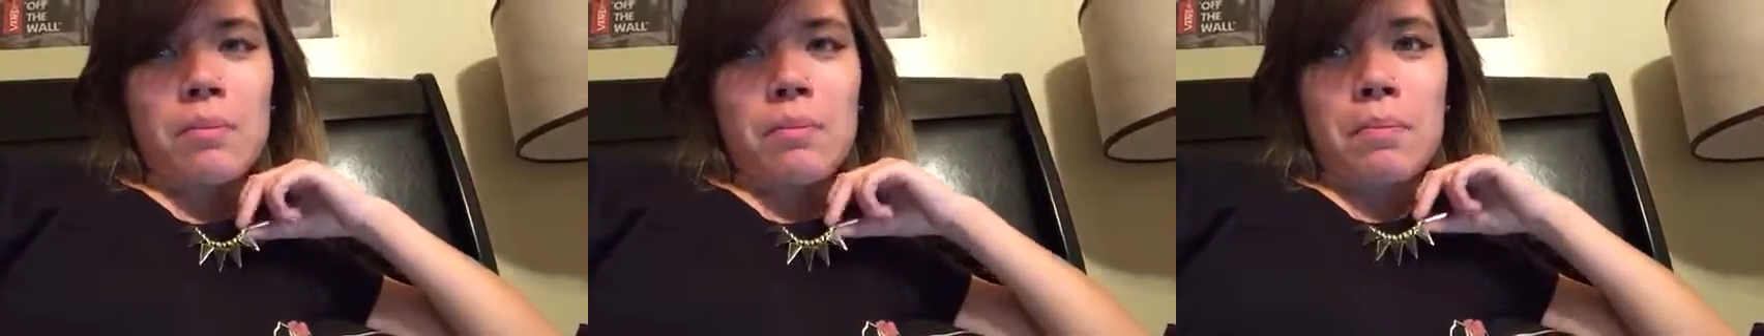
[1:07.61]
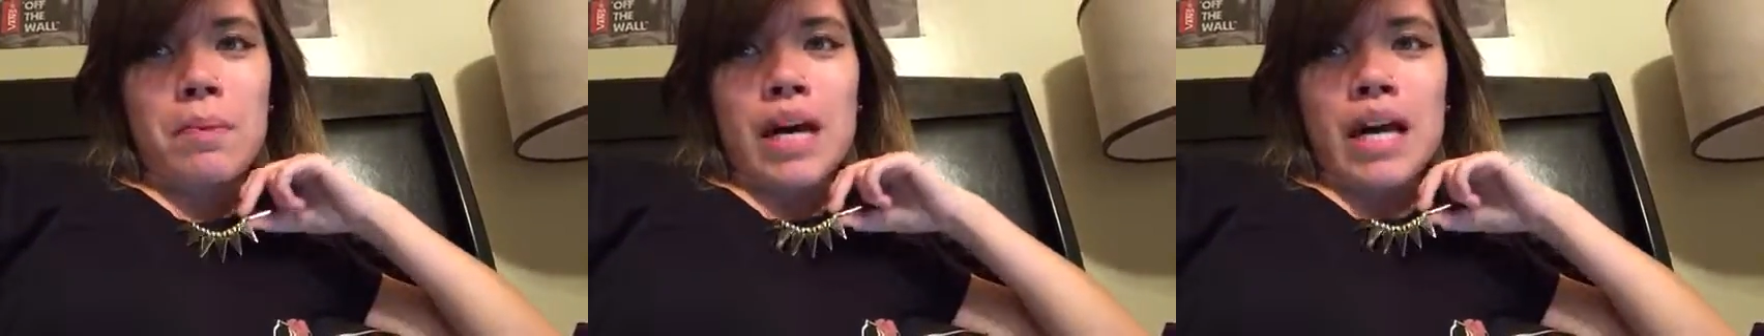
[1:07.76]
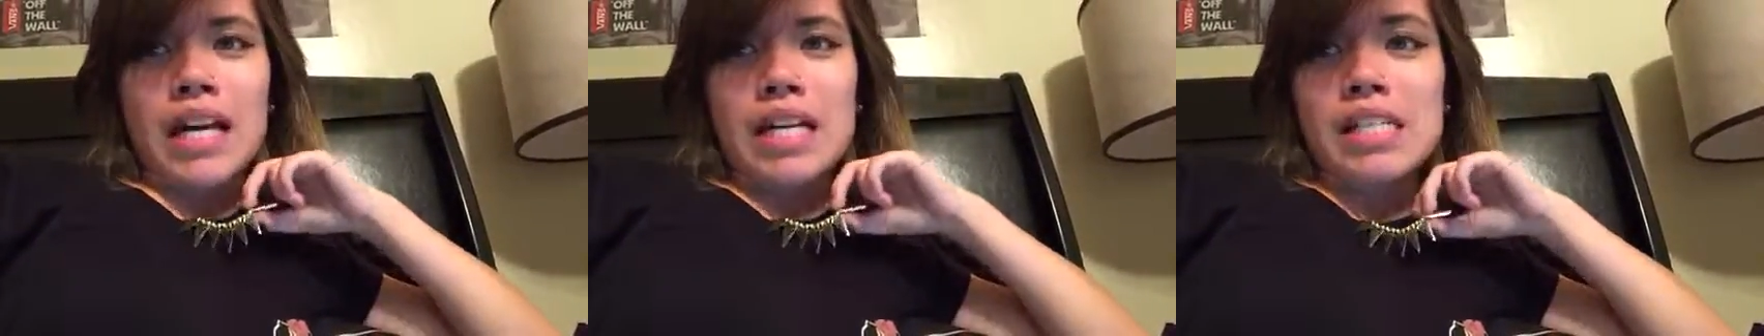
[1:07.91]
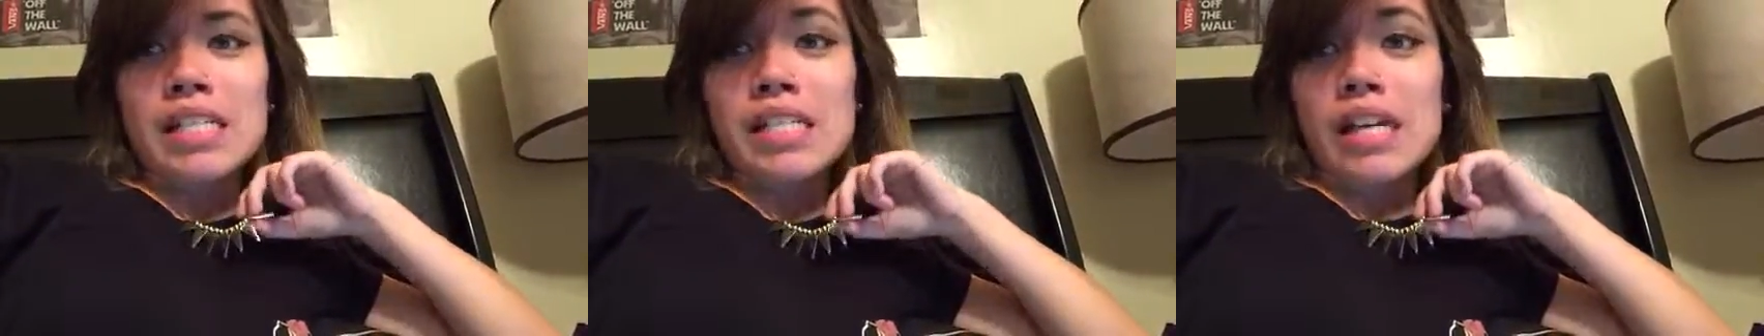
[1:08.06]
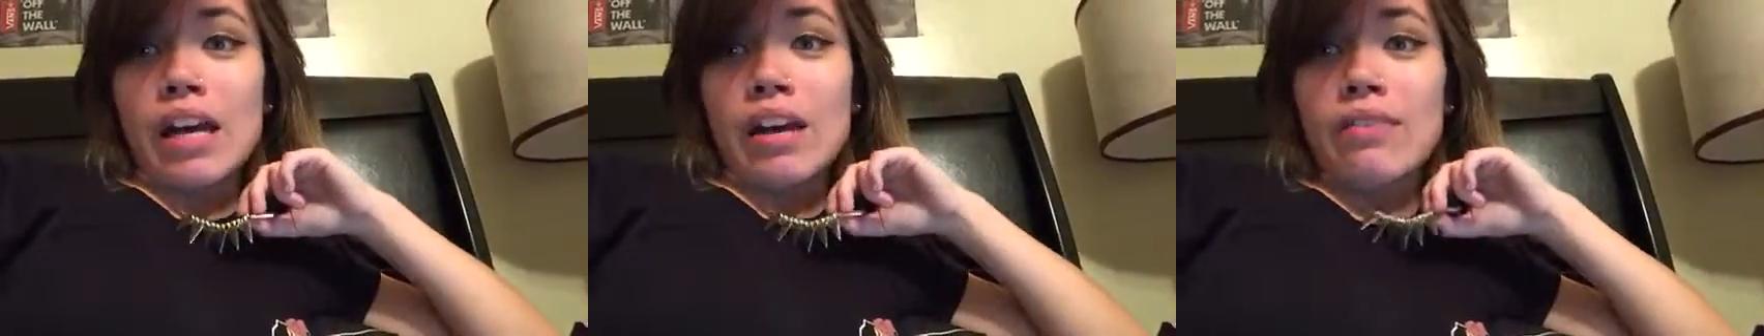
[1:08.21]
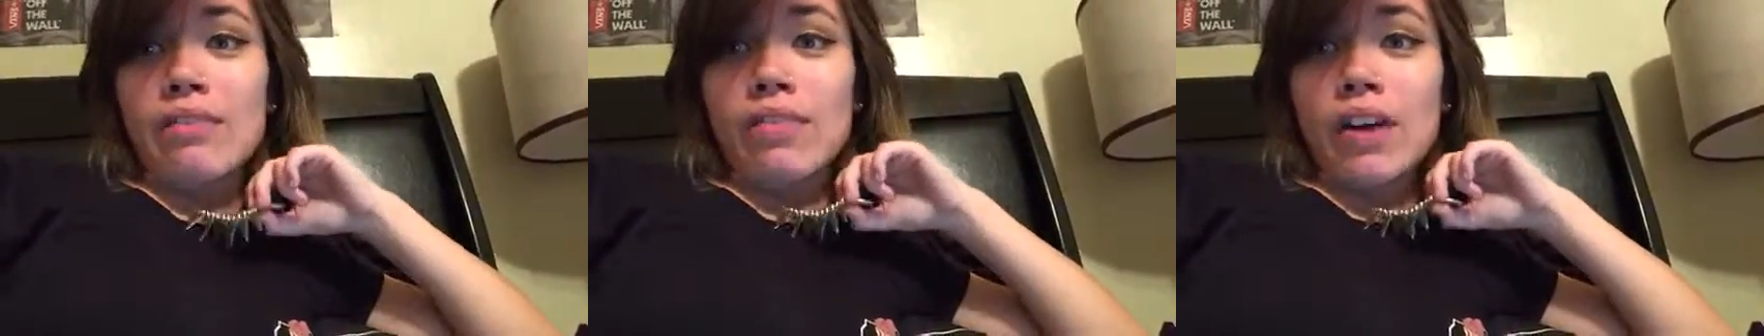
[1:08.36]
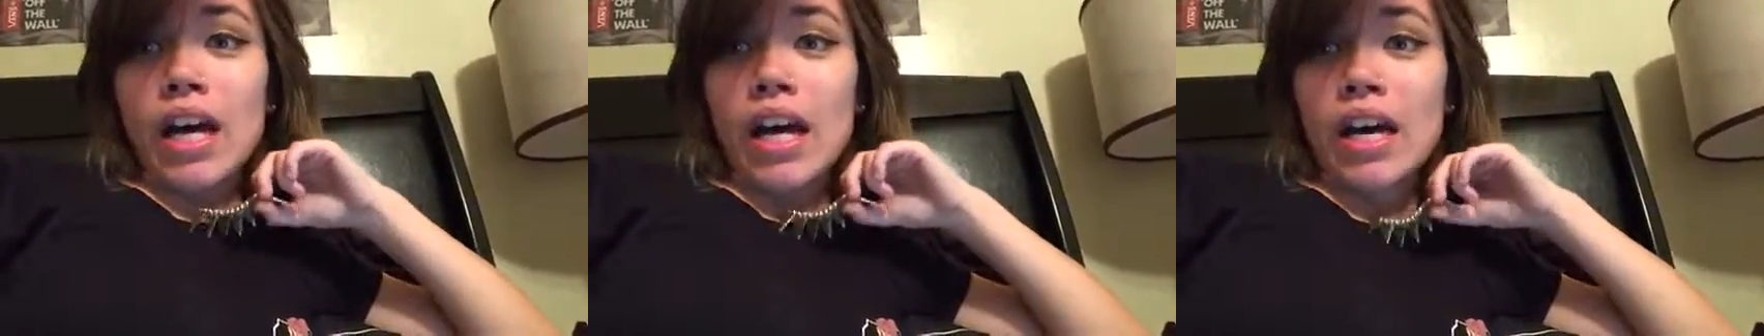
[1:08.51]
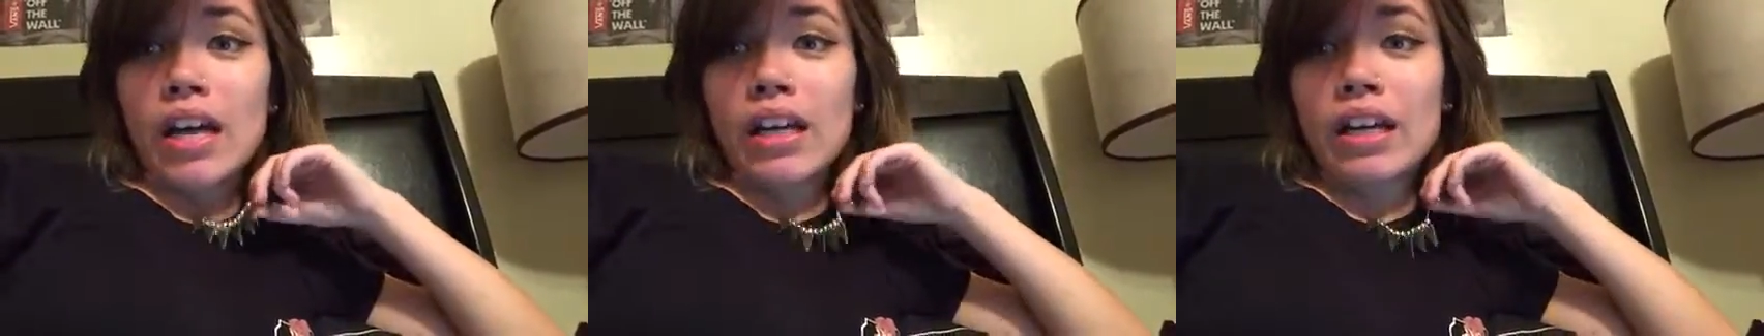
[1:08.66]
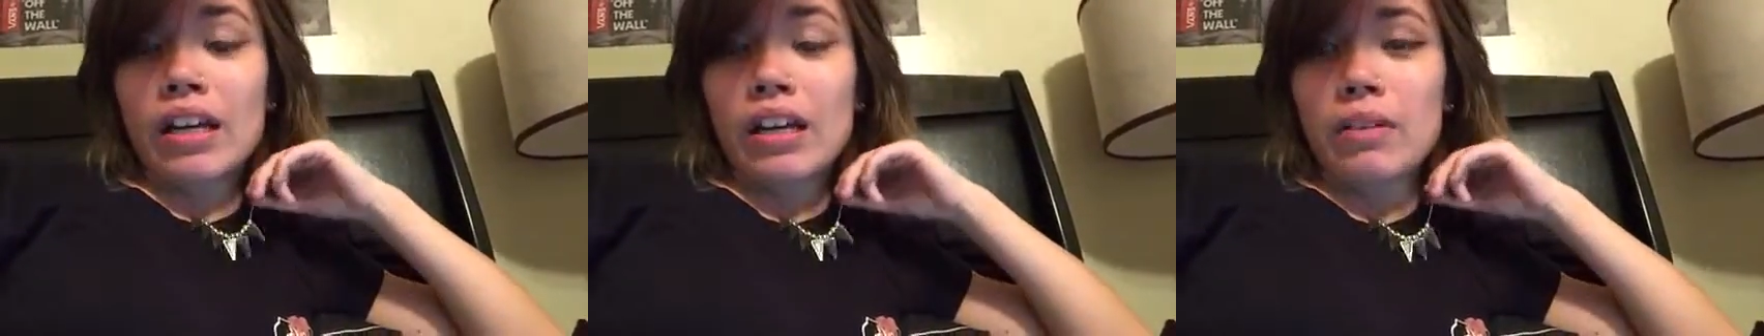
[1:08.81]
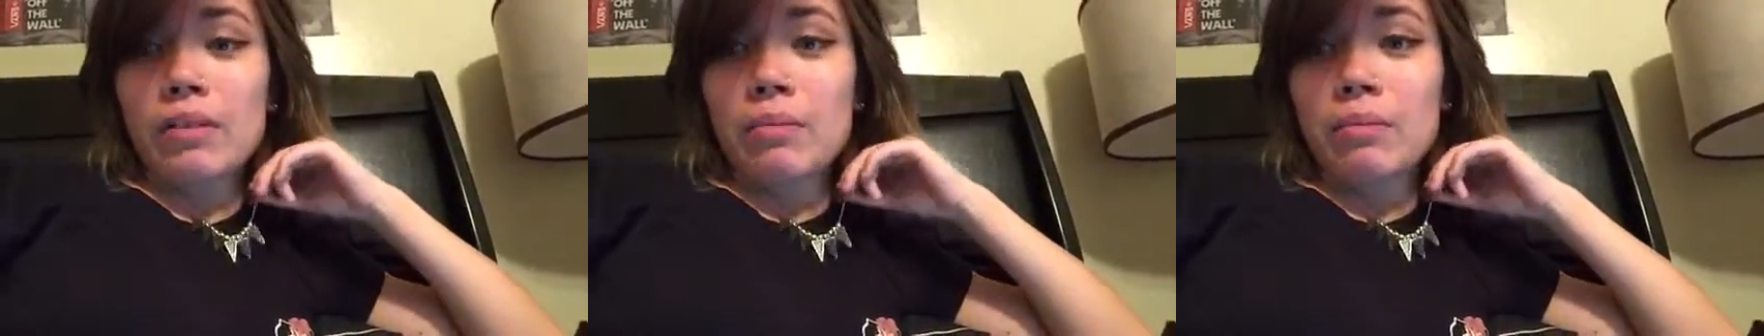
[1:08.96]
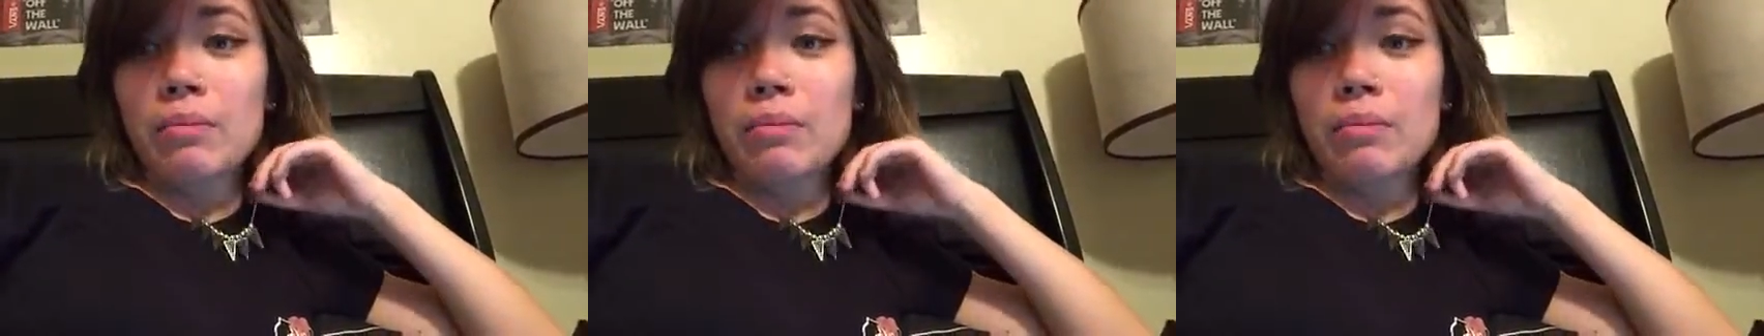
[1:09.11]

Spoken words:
my sci-fi,